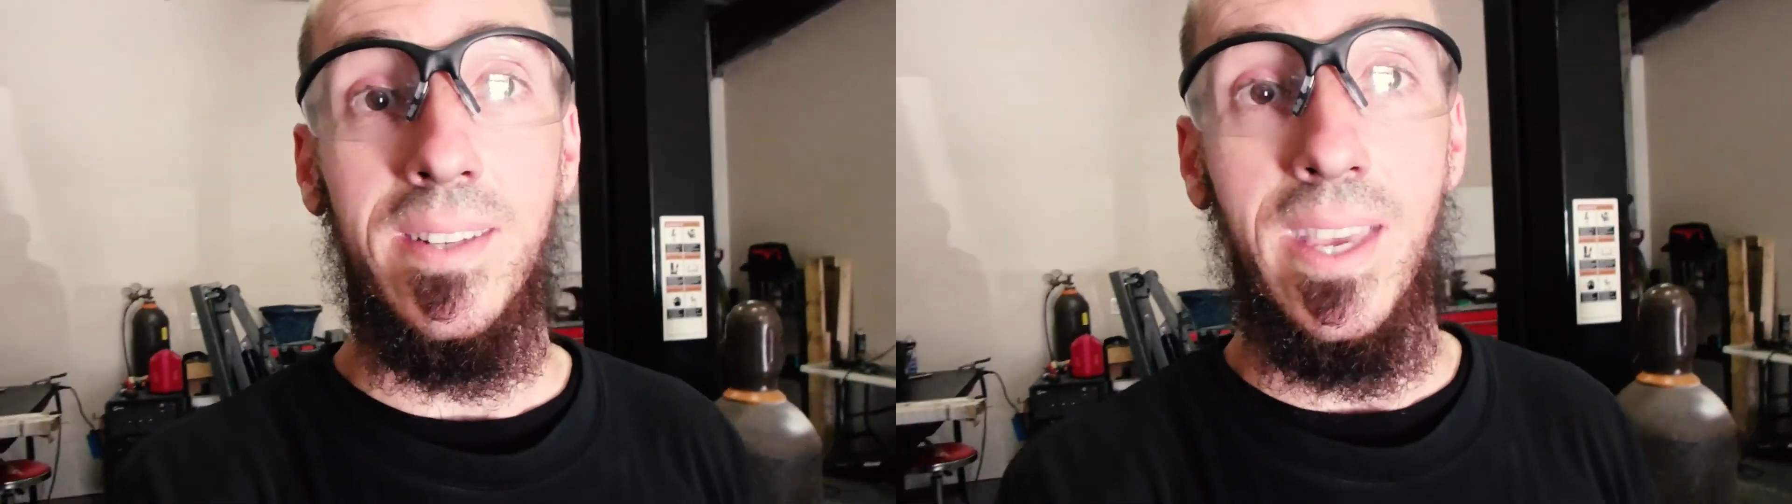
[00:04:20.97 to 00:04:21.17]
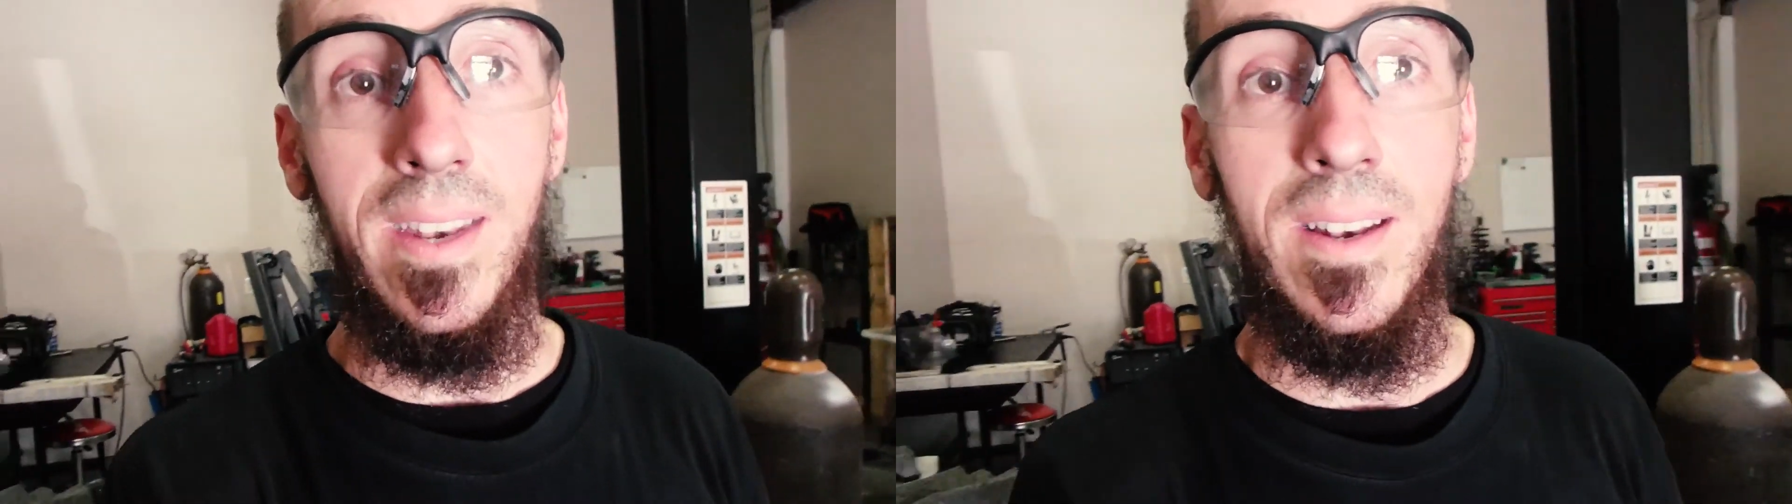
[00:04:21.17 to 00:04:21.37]

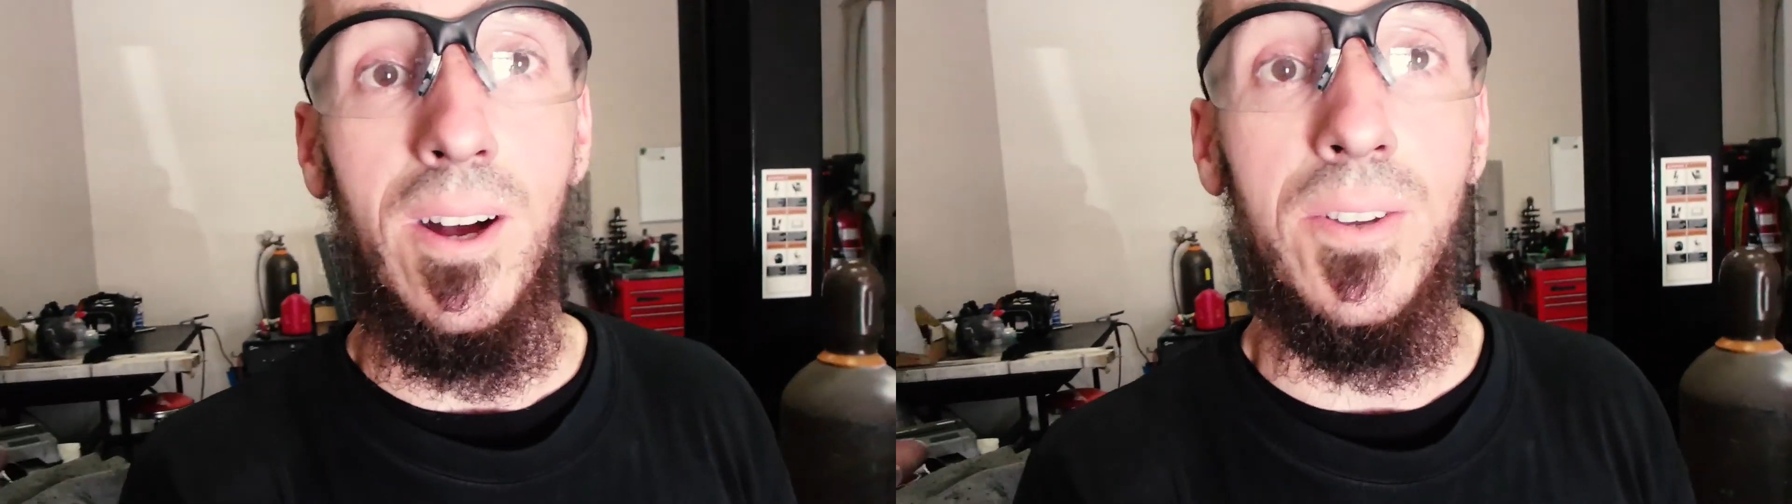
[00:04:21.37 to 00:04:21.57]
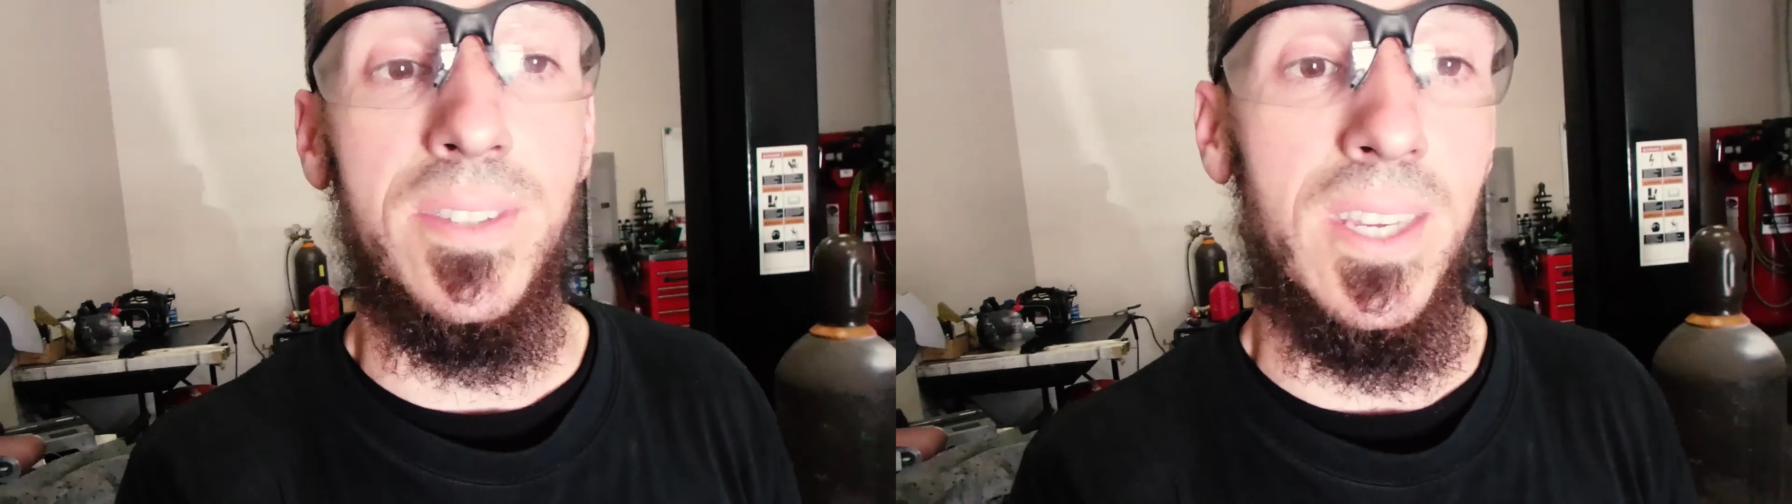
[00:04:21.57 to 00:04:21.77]
get
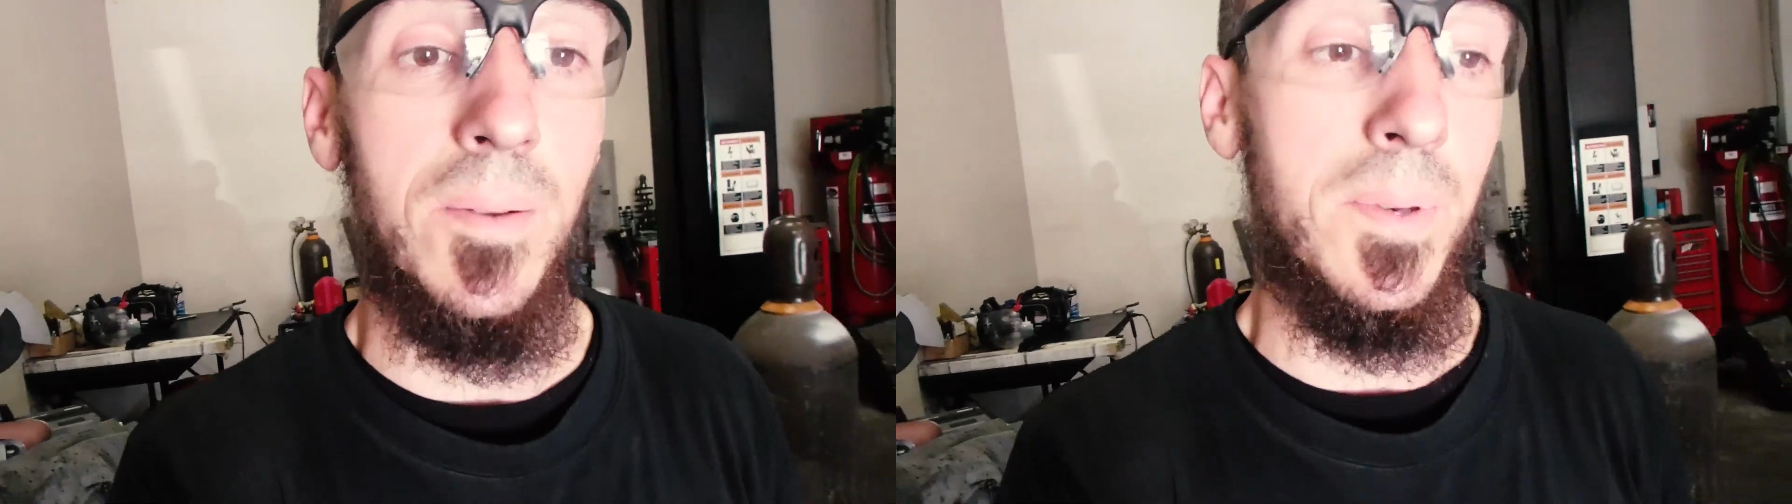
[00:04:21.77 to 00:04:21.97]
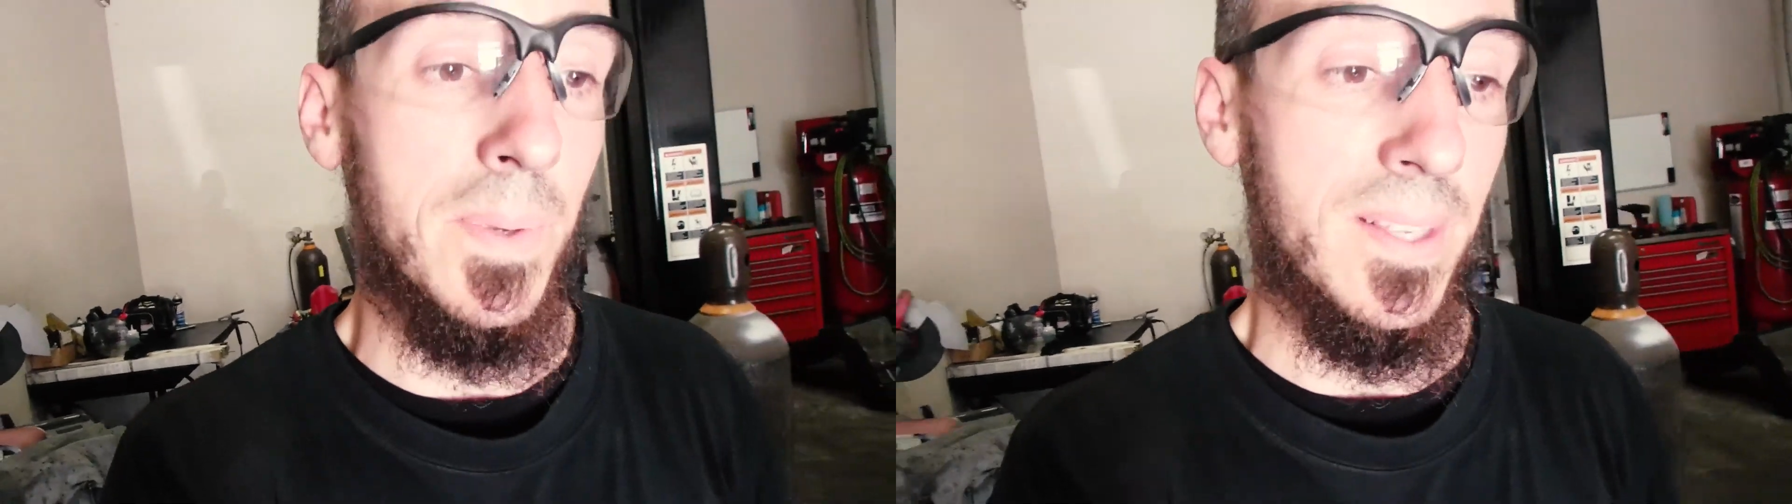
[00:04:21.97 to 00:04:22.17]
all set
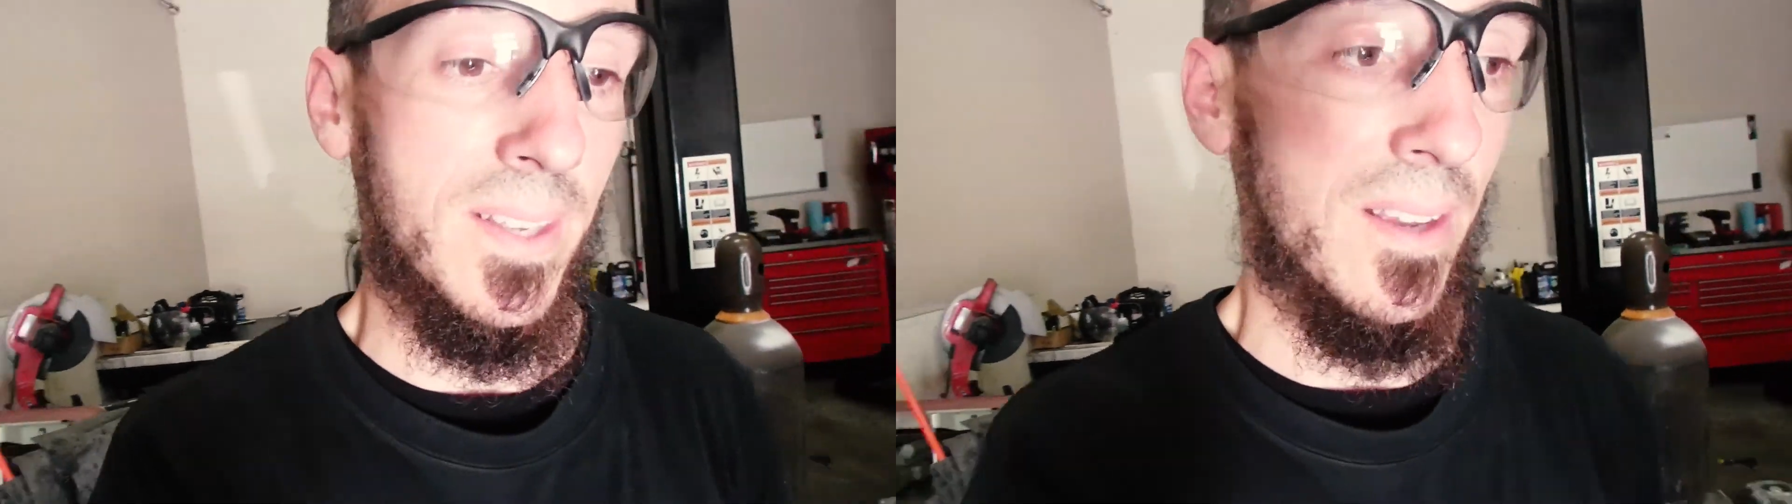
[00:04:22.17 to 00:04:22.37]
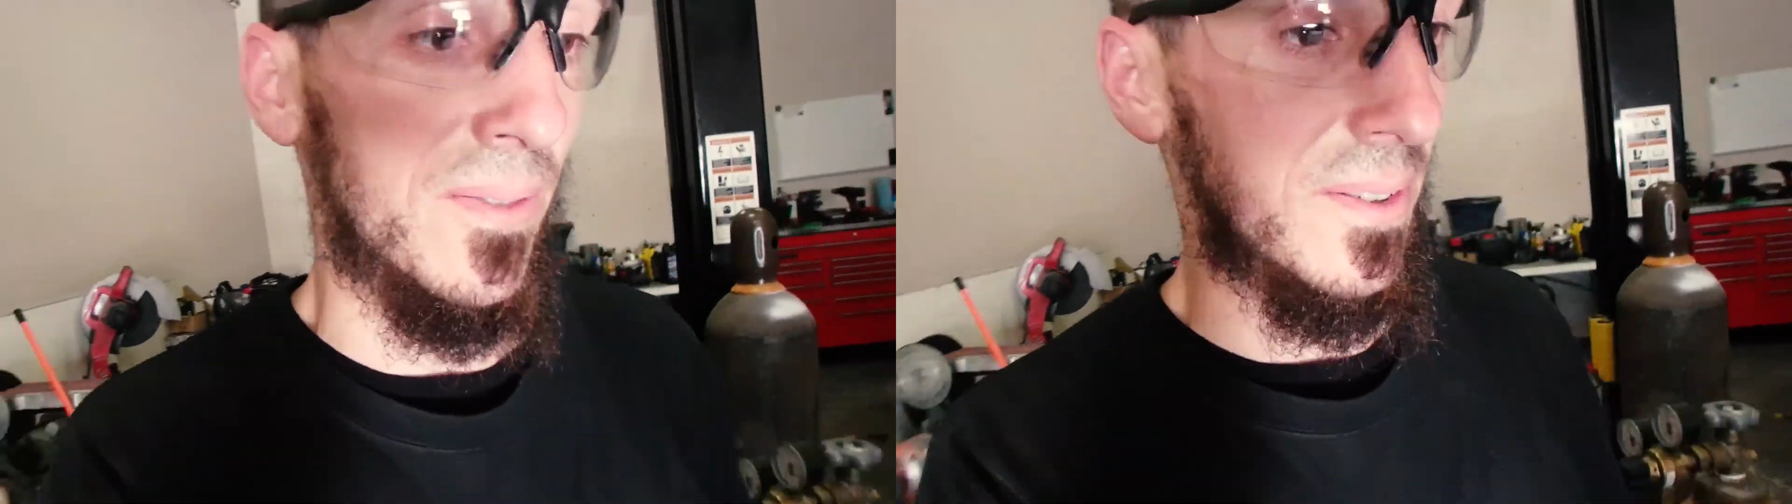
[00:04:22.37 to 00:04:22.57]
up to be
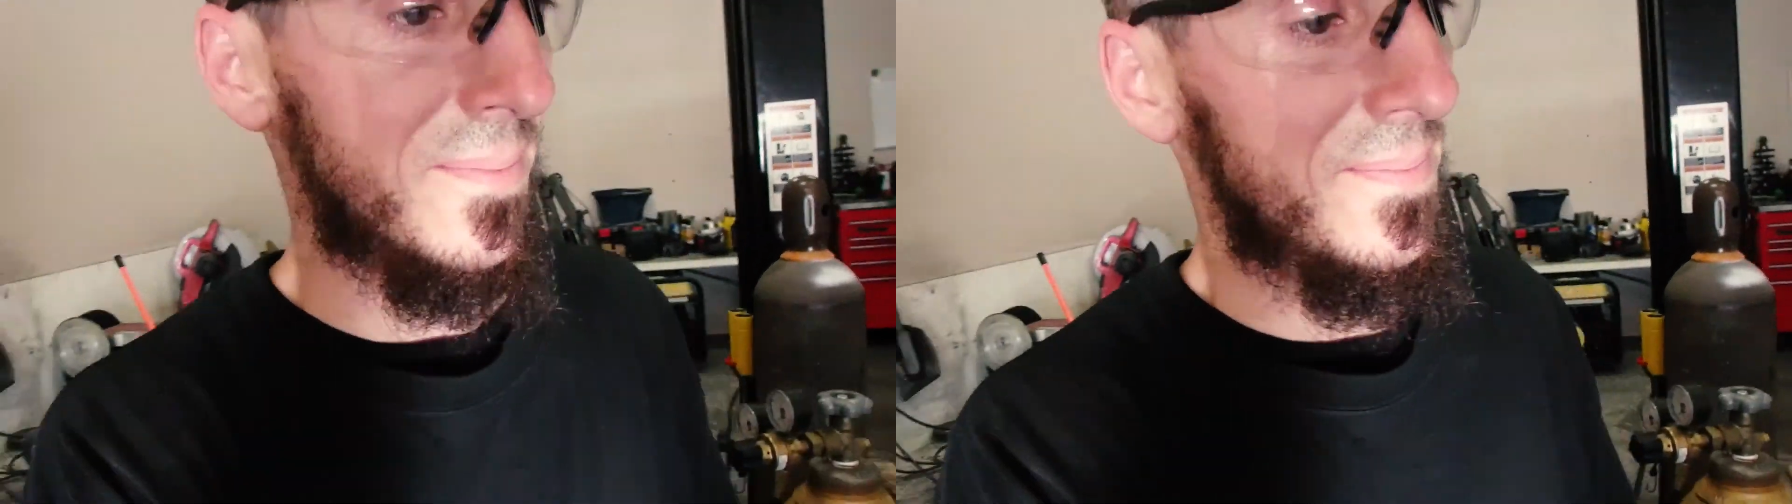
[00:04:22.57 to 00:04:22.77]
safe.